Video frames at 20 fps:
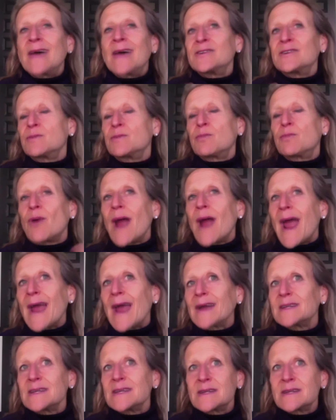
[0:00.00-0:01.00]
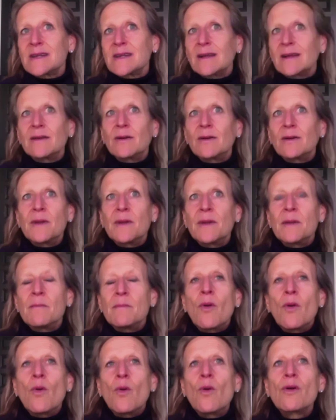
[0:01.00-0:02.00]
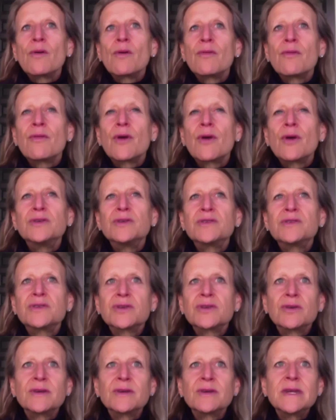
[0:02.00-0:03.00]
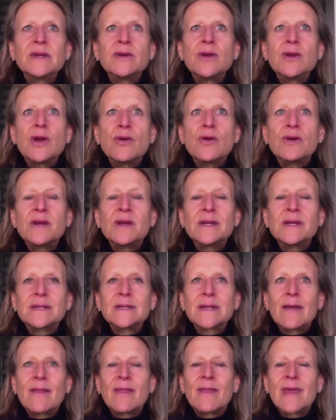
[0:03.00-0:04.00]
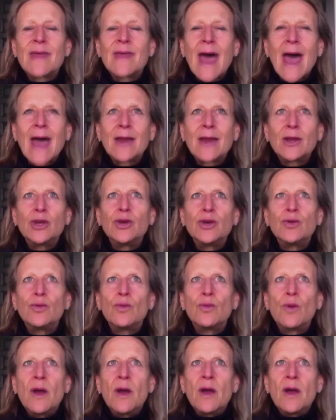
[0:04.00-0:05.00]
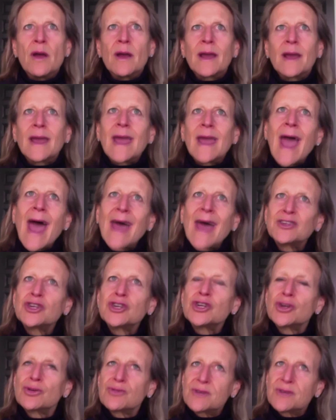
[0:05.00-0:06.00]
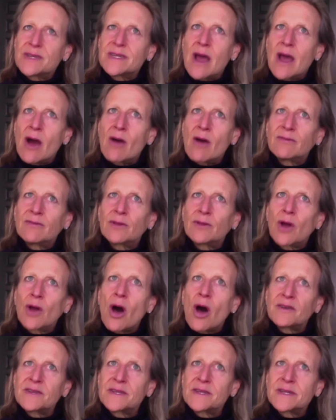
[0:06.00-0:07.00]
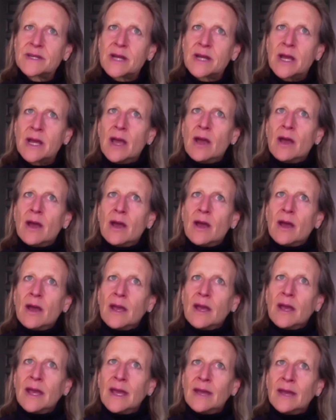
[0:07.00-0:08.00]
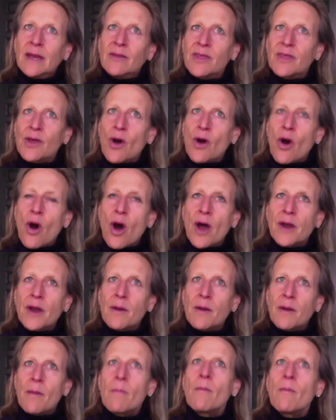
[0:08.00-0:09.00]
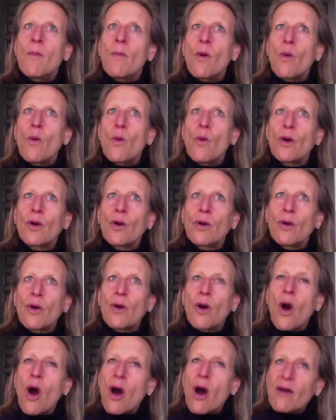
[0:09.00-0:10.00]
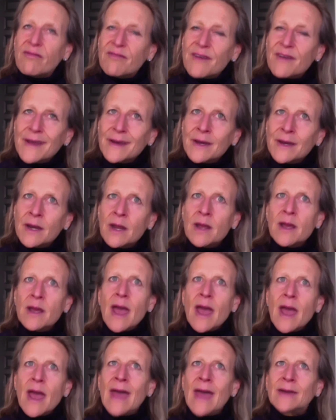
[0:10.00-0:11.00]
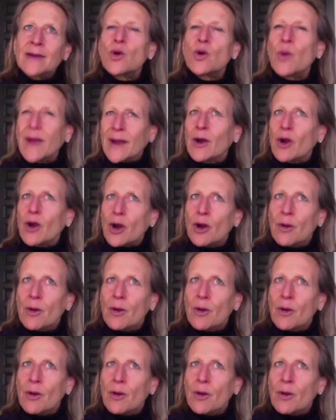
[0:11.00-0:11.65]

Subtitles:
And as you practice a little bit more, though, you start to notice that you catch yourself lost in thought more often and quicker.